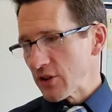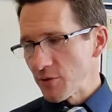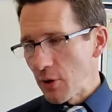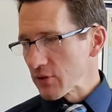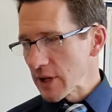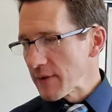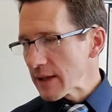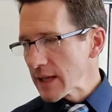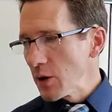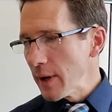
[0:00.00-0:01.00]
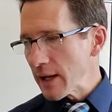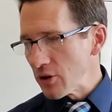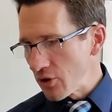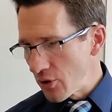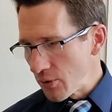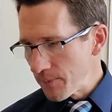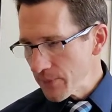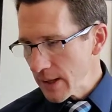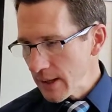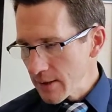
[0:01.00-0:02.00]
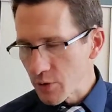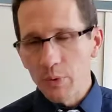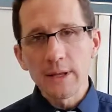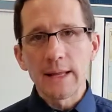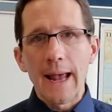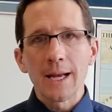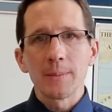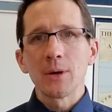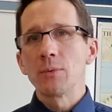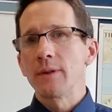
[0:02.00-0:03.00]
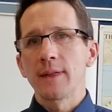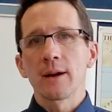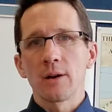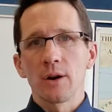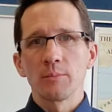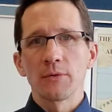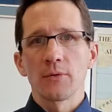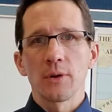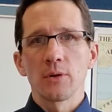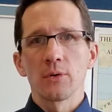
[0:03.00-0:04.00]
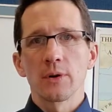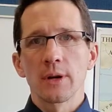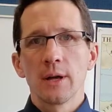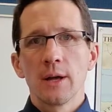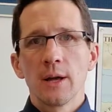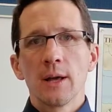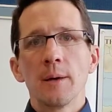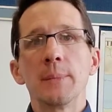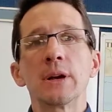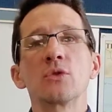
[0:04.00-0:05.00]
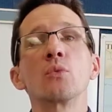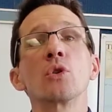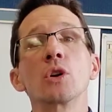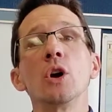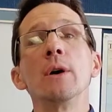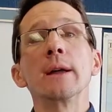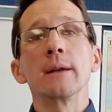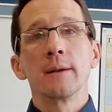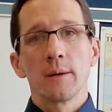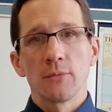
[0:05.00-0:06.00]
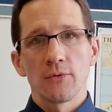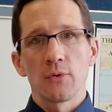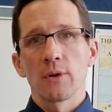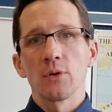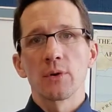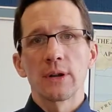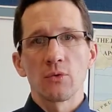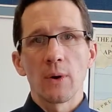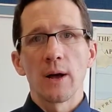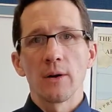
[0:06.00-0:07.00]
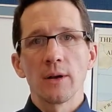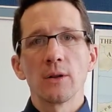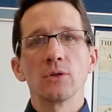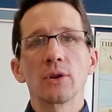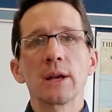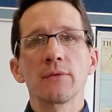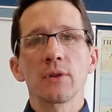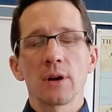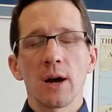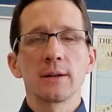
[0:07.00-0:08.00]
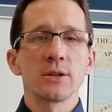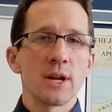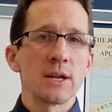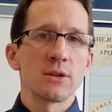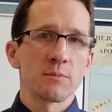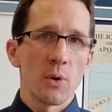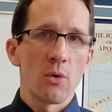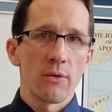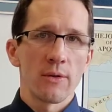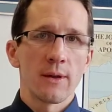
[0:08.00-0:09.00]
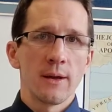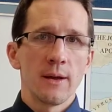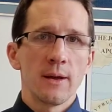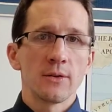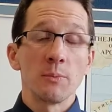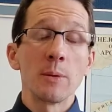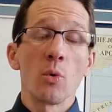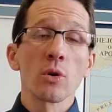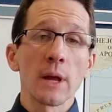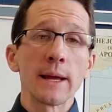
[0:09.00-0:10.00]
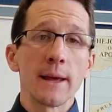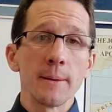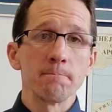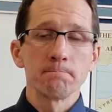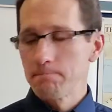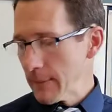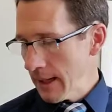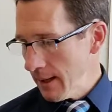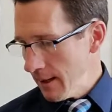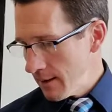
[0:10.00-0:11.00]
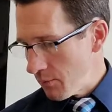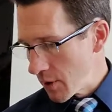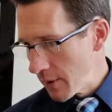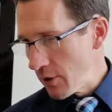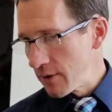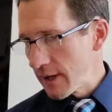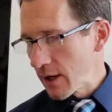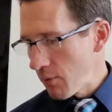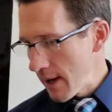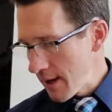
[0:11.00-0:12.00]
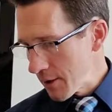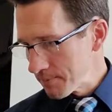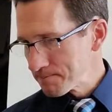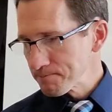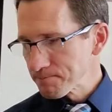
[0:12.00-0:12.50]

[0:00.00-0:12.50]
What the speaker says: It's the most loving thing we can do to bring the enemy with their heart before the Lord, because we're going before the Lord as well, looking for God to change us both, to be more like Him. What do we do to take away here?